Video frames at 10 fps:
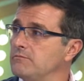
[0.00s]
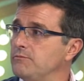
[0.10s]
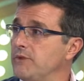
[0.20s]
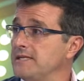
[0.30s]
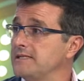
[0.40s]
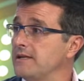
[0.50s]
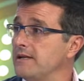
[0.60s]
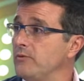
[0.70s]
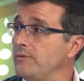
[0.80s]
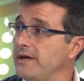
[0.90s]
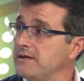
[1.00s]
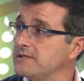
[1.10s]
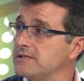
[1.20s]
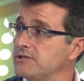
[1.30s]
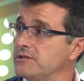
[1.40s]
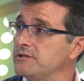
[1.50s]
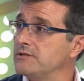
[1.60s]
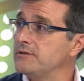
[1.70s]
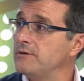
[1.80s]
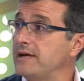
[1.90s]
basically we made a decision
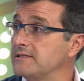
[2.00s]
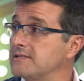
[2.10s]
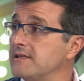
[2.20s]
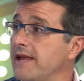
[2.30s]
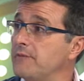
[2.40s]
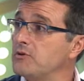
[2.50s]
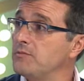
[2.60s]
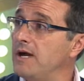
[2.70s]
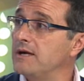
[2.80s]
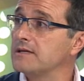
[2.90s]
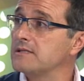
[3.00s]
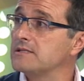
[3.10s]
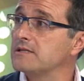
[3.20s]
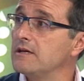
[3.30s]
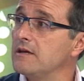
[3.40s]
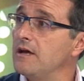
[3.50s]
to access the capital markets